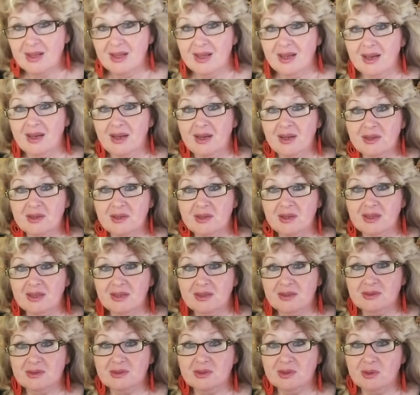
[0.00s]

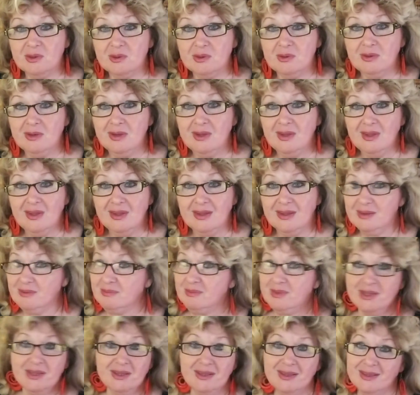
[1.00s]
hiking, so
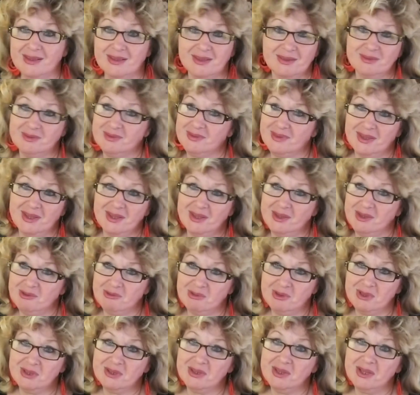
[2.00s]
I
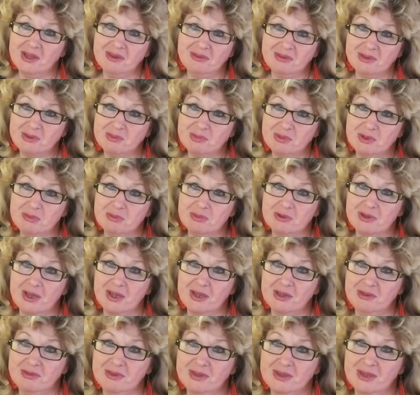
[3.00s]
will never be
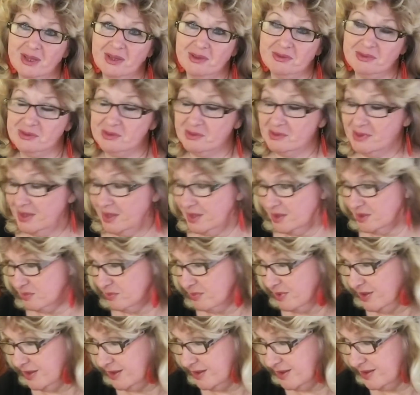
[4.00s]
brave enough to cut
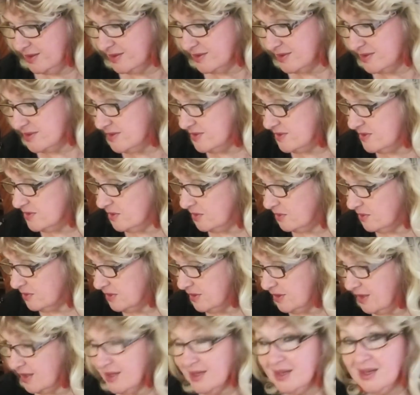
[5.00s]
my hair.
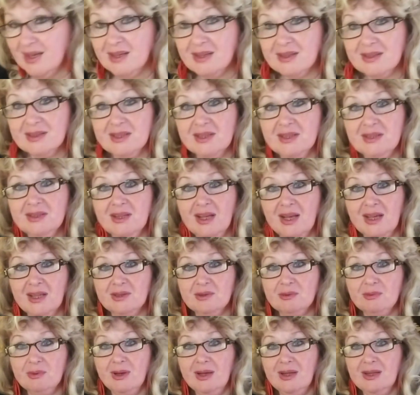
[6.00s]
Sorry, I did
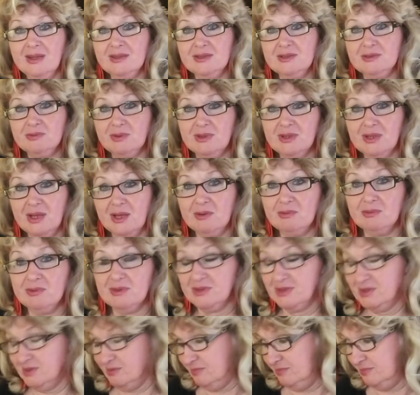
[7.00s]
that once when I
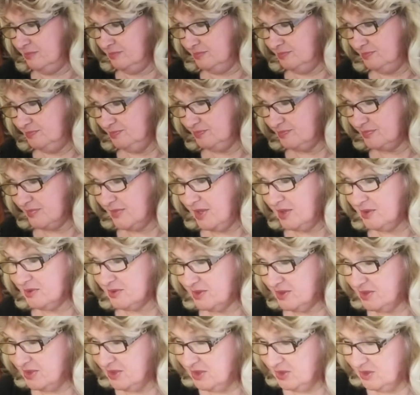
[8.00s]
was
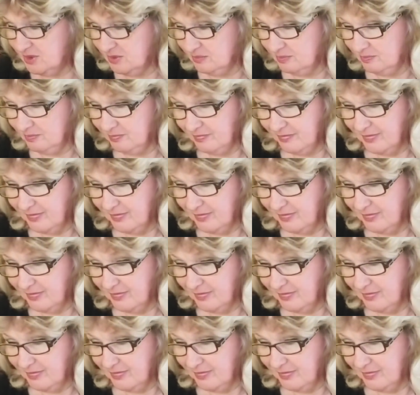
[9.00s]
13,